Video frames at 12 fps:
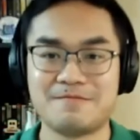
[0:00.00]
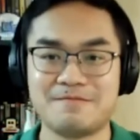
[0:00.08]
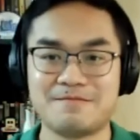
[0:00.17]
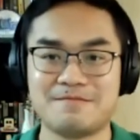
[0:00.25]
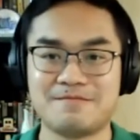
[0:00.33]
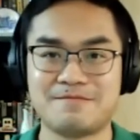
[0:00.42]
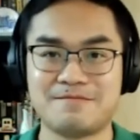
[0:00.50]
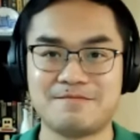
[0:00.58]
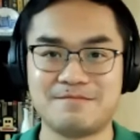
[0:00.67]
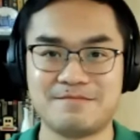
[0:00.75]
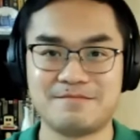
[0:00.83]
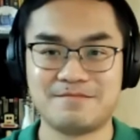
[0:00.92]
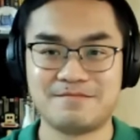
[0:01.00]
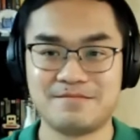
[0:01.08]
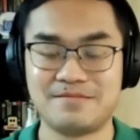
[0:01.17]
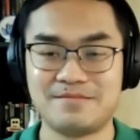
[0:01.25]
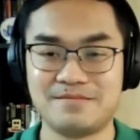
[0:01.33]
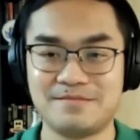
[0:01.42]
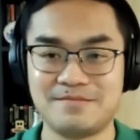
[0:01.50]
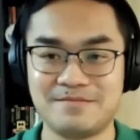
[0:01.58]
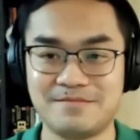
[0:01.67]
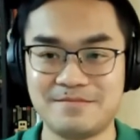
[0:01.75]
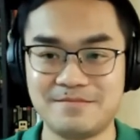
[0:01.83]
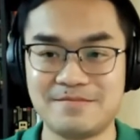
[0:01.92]

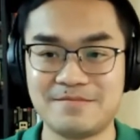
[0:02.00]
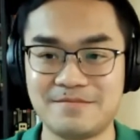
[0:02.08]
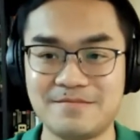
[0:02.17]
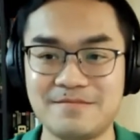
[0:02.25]
Nobody speaks.